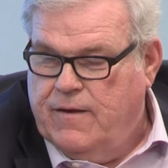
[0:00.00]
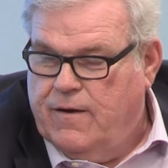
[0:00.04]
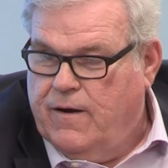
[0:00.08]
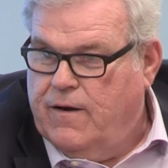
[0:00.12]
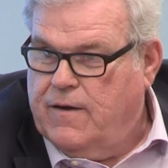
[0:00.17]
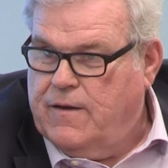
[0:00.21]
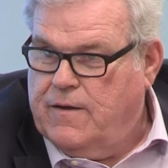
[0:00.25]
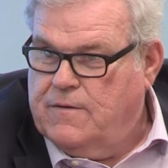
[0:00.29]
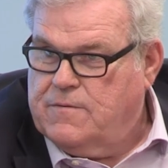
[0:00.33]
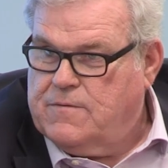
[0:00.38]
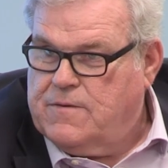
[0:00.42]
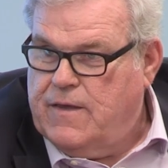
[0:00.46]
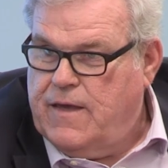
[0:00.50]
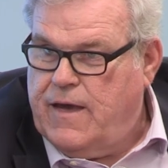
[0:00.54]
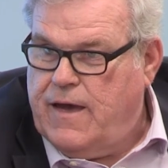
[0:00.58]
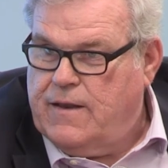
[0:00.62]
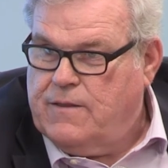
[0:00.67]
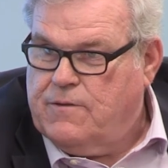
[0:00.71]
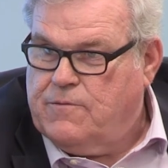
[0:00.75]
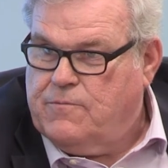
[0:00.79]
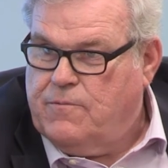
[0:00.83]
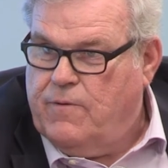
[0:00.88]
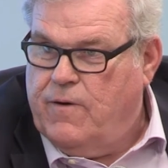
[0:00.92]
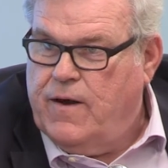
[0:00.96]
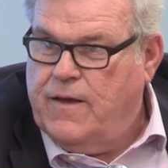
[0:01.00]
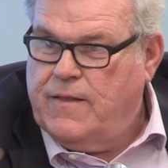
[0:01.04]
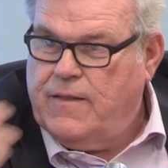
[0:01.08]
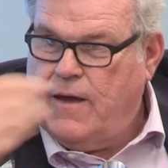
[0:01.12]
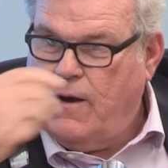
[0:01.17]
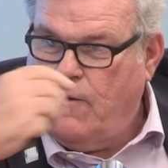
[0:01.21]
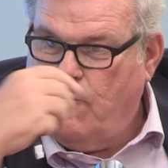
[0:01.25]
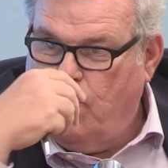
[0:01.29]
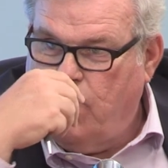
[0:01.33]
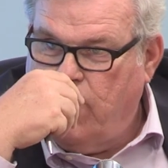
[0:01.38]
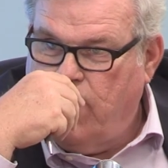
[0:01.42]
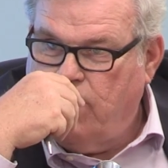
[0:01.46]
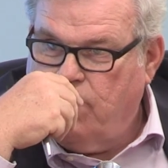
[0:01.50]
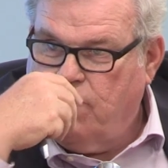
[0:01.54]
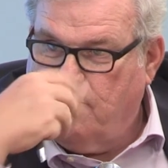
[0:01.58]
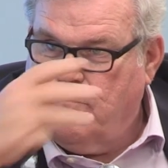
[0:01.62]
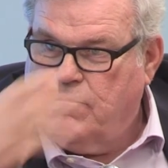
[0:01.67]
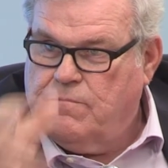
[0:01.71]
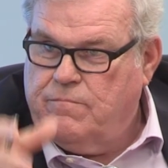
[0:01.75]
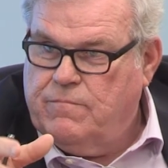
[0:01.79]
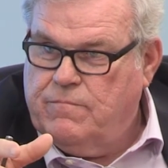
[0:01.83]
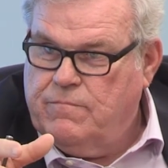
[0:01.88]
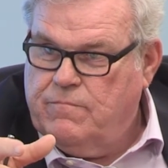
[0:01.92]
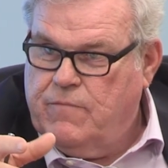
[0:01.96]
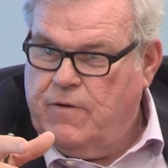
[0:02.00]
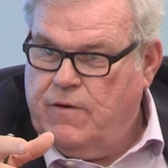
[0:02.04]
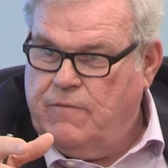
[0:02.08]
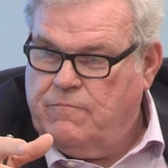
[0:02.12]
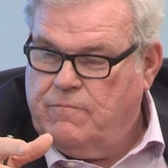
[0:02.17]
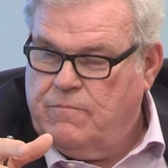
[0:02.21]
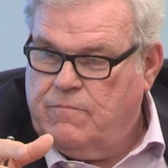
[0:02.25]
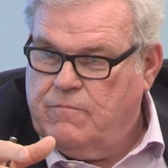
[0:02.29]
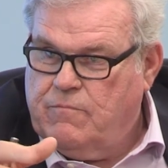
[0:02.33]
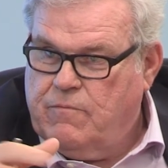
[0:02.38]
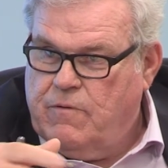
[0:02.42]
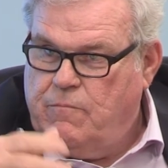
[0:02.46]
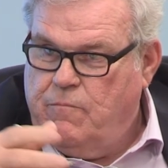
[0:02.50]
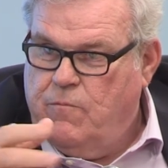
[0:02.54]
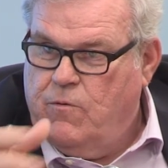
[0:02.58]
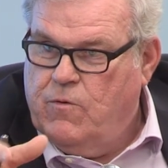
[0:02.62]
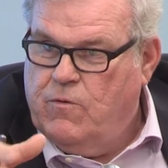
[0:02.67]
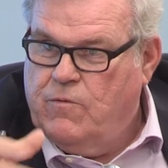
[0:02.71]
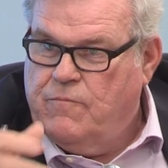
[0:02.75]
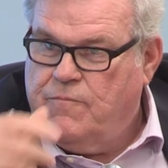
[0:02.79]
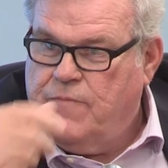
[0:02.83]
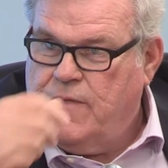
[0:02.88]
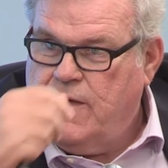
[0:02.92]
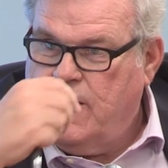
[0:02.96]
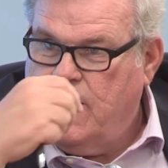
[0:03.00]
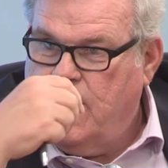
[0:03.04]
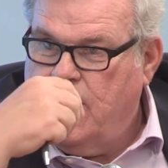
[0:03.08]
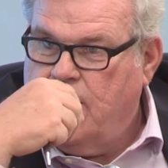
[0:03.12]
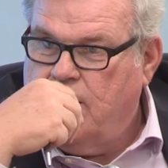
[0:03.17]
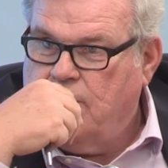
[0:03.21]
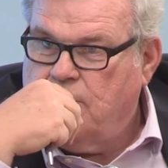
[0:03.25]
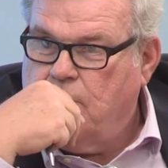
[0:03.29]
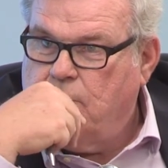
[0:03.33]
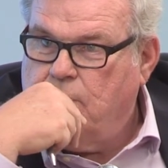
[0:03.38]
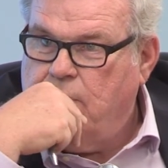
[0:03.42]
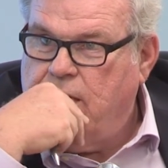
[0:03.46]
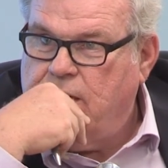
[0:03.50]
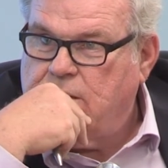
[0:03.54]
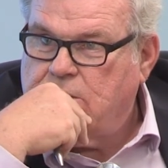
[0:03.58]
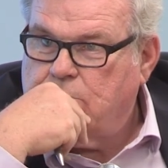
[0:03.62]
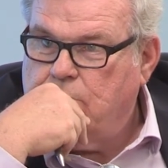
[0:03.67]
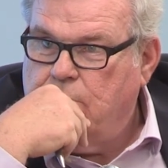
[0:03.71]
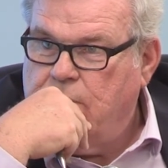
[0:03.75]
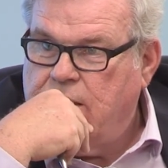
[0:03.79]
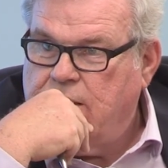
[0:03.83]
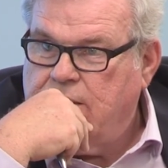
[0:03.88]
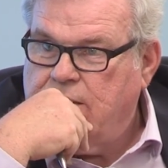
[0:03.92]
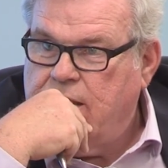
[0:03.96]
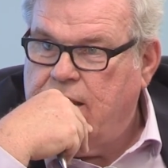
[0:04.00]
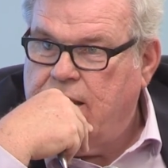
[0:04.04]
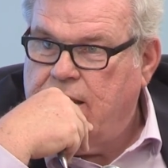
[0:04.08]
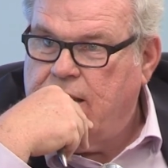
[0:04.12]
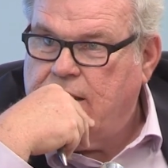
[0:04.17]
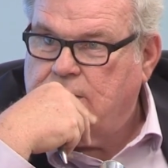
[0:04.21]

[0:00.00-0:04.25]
Are you satisfied that we removed the mask mandate